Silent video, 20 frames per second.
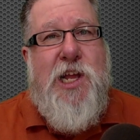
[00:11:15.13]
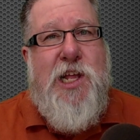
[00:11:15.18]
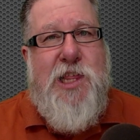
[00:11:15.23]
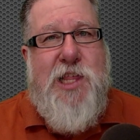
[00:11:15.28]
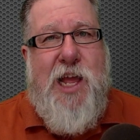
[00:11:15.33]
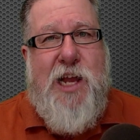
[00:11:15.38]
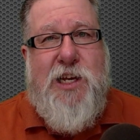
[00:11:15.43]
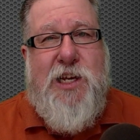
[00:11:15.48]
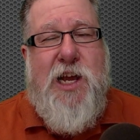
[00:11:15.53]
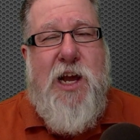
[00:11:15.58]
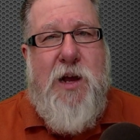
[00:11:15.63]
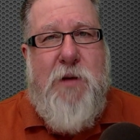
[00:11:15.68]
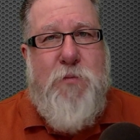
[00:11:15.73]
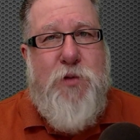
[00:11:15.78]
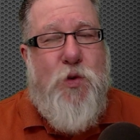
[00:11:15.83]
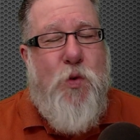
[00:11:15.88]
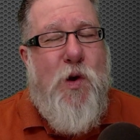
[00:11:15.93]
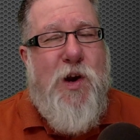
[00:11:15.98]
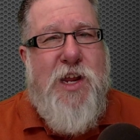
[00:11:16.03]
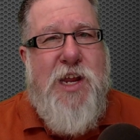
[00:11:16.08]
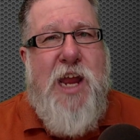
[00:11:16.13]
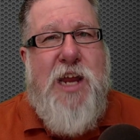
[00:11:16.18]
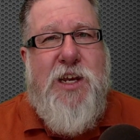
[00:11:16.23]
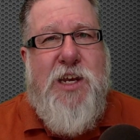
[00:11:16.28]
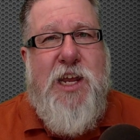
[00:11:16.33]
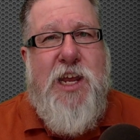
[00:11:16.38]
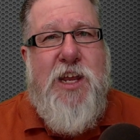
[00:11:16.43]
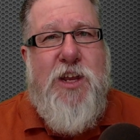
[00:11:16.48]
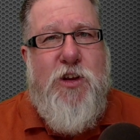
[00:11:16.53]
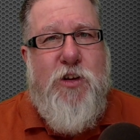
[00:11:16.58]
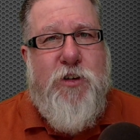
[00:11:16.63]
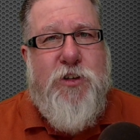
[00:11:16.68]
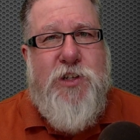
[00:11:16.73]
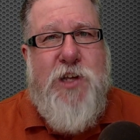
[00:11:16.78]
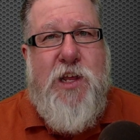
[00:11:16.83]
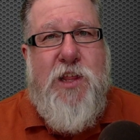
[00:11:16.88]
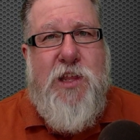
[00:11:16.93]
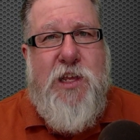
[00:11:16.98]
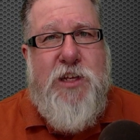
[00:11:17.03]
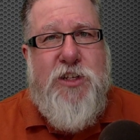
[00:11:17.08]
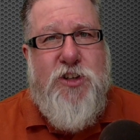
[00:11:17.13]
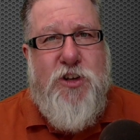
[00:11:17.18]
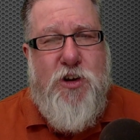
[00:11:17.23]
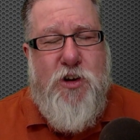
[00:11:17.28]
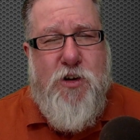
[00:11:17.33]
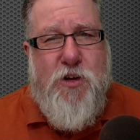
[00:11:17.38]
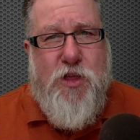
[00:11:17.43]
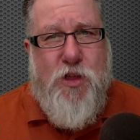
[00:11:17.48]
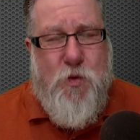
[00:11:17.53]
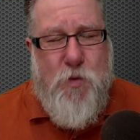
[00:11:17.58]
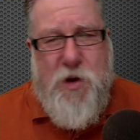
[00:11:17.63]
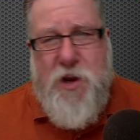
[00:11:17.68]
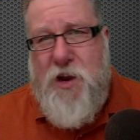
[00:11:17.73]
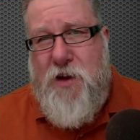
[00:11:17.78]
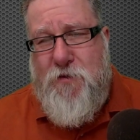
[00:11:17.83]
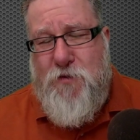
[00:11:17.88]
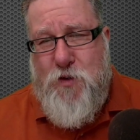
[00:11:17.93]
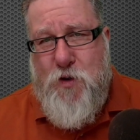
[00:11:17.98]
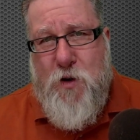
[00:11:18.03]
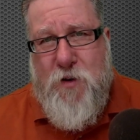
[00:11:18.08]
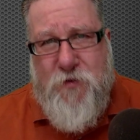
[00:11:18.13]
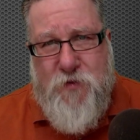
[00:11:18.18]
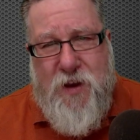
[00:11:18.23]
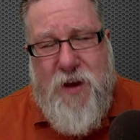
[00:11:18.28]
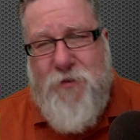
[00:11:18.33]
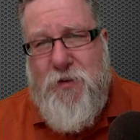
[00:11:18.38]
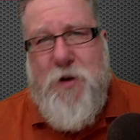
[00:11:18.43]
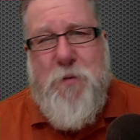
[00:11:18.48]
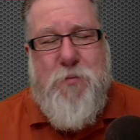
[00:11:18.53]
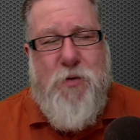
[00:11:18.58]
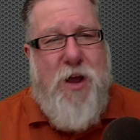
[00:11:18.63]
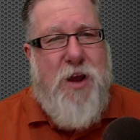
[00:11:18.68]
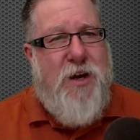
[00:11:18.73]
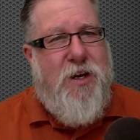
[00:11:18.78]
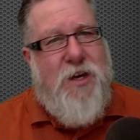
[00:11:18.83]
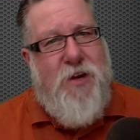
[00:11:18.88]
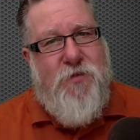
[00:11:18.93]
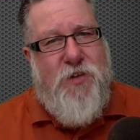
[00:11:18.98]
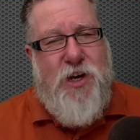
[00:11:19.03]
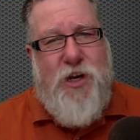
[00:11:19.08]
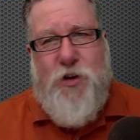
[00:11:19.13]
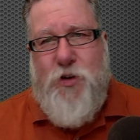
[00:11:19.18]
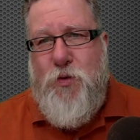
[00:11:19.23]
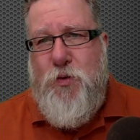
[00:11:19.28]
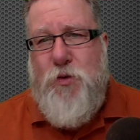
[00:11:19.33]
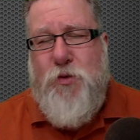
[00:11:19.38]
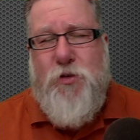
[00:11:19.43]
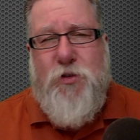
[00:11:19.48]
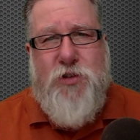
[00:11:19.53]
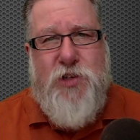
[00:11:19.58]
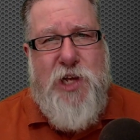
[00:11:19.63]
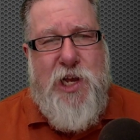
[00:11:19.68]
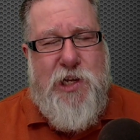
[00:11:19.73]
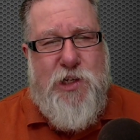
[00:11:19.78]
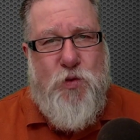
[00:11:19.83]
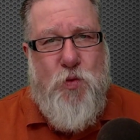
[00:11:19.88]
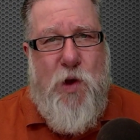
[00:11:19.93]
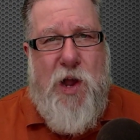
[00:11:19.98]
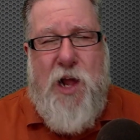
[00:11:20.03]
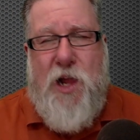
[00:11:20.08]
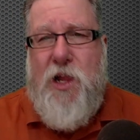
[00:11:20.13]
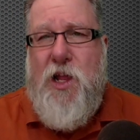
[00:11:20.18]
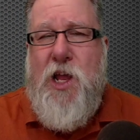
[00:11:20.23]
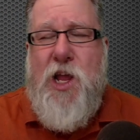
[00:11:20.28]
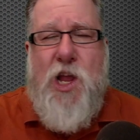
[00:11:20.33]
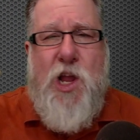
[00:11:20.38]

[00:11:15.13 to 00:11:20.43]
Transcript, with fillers: that come twenty eighteen, you'll say these are your three of your favorite productivity tools as well.